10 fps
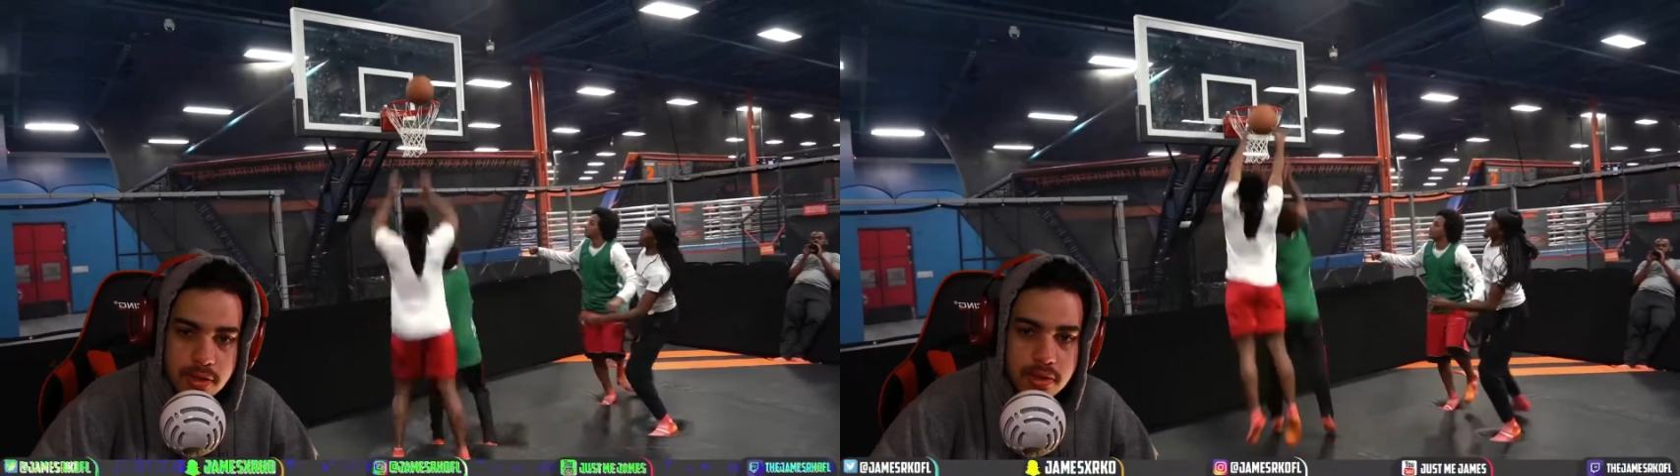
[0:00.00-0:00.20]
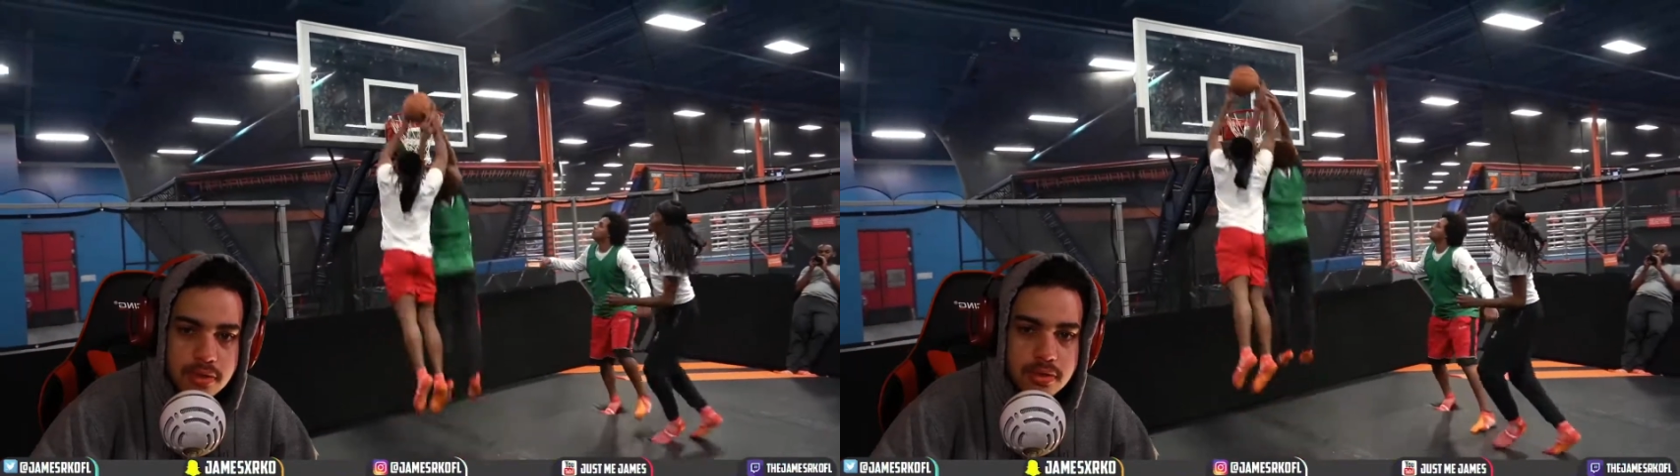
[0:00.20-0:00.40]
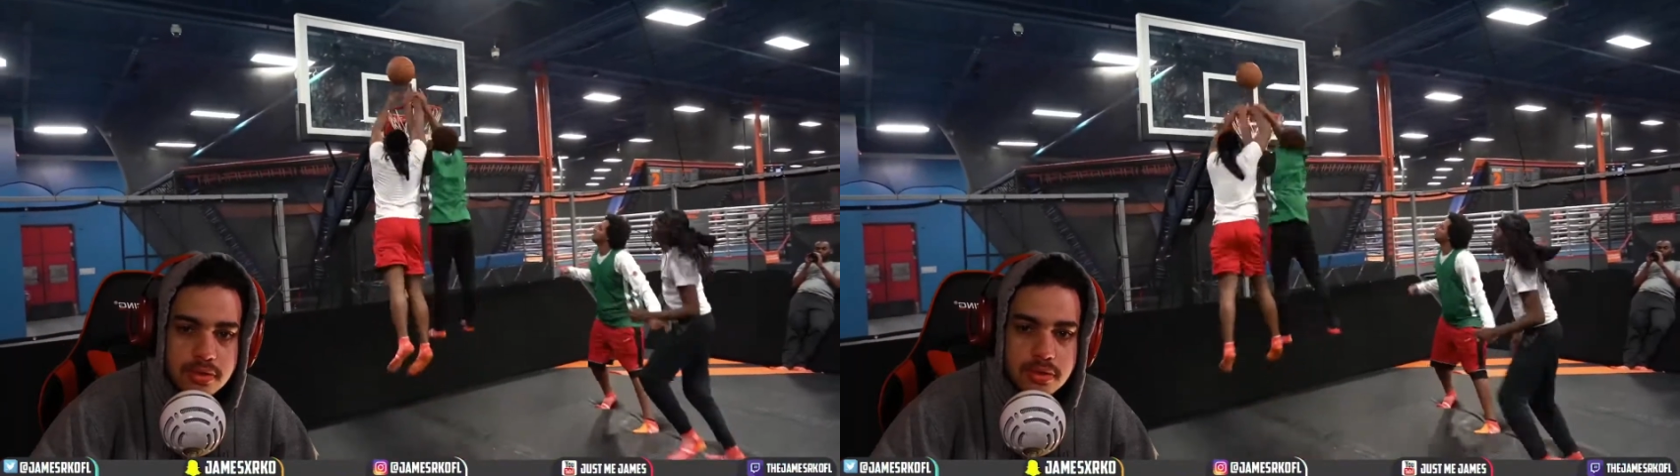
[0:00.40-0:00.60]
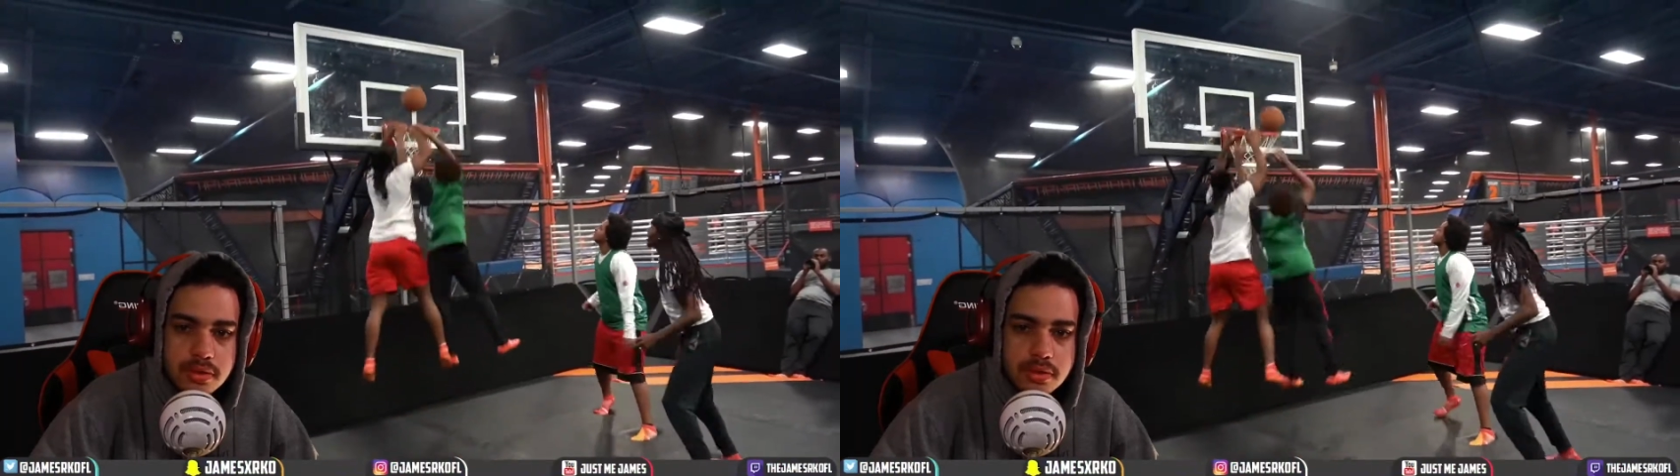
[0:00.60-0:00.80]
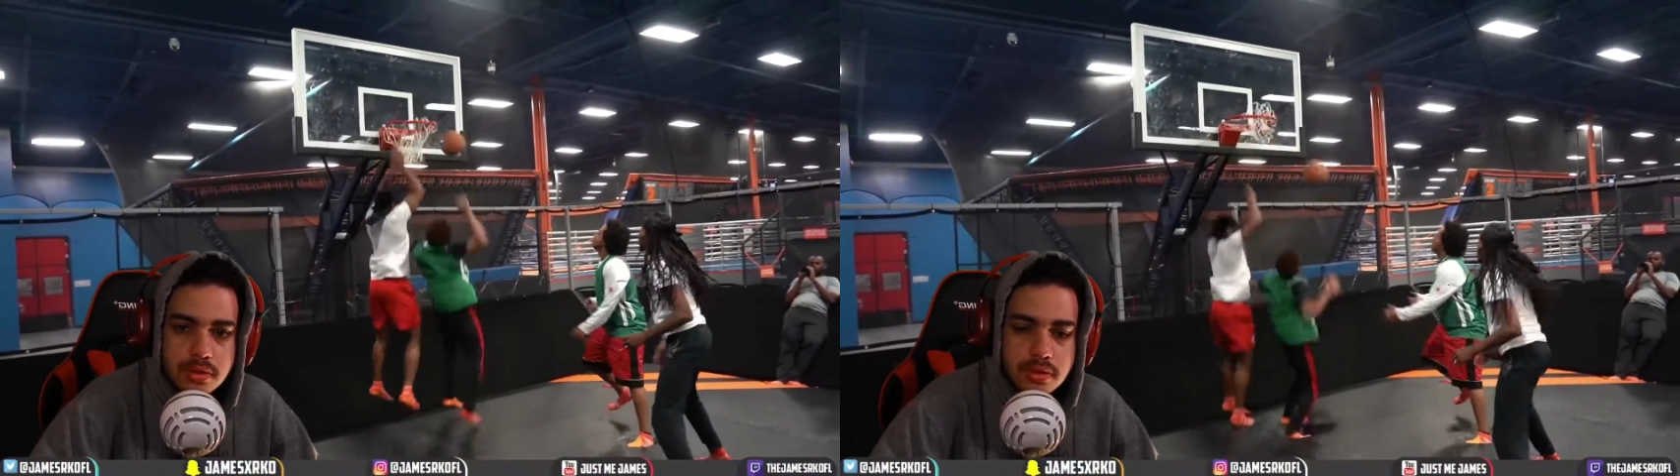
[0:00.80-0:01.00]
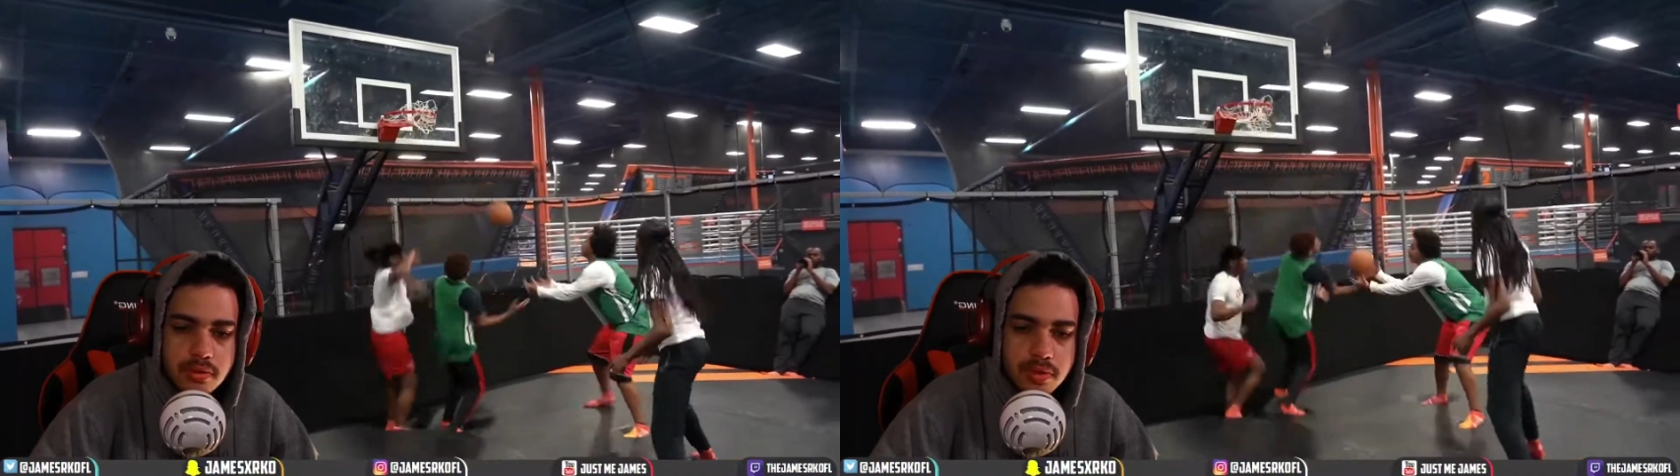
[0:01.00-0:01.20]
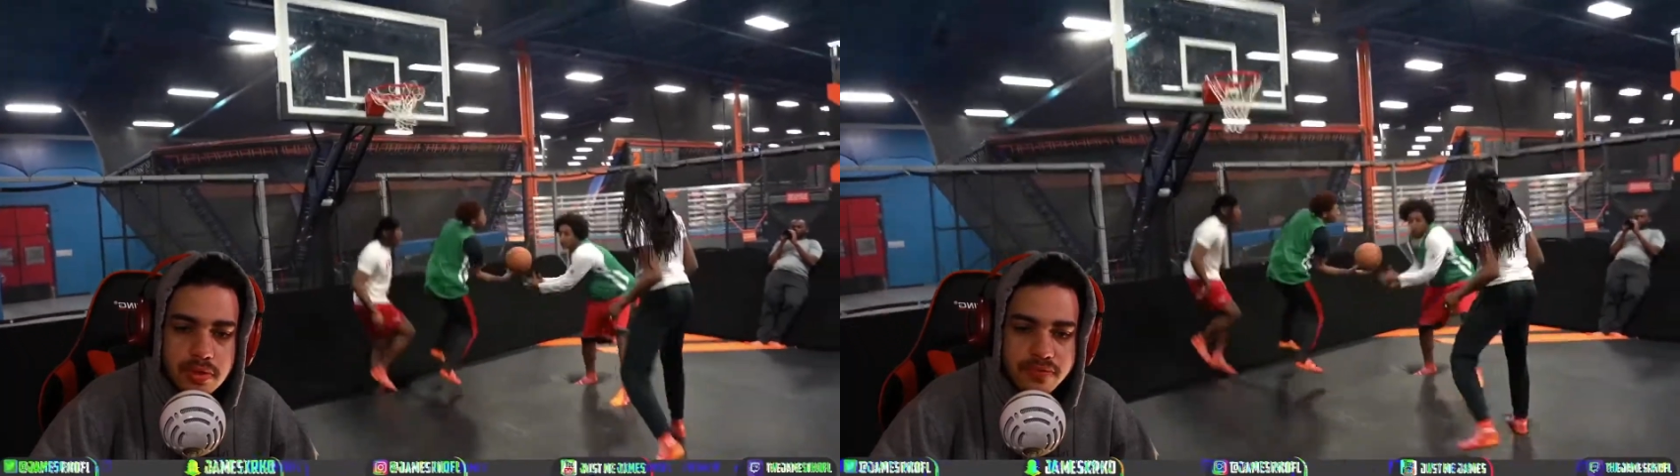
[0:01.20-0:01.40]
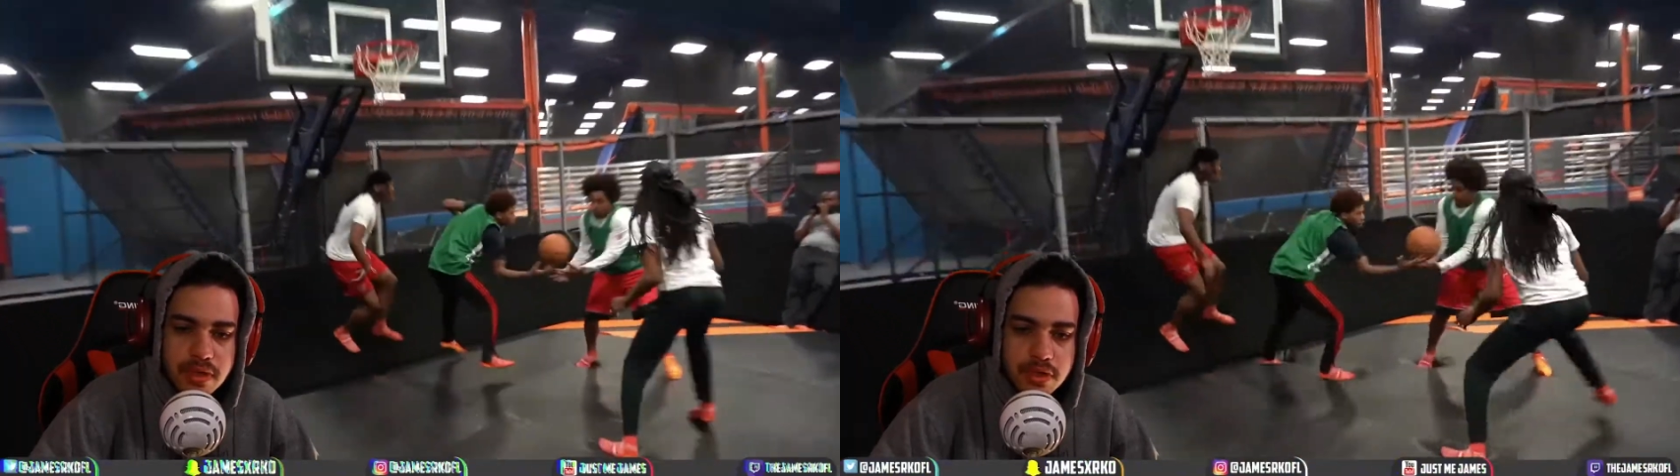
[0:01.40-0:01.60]

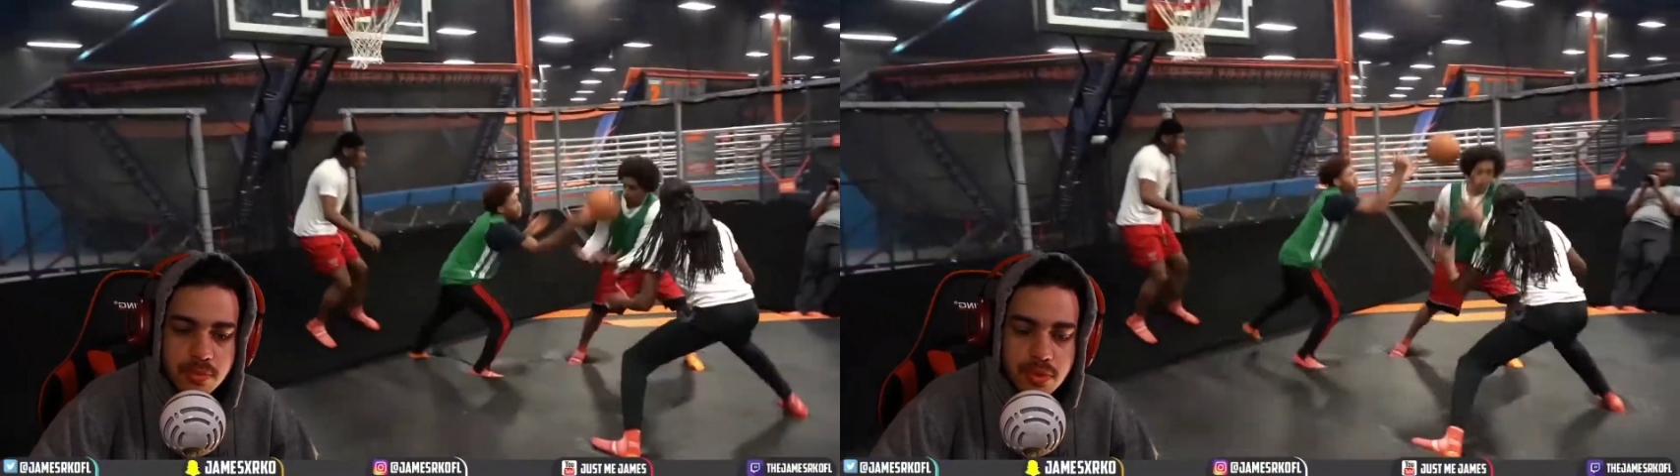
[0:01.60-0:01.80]
when the video's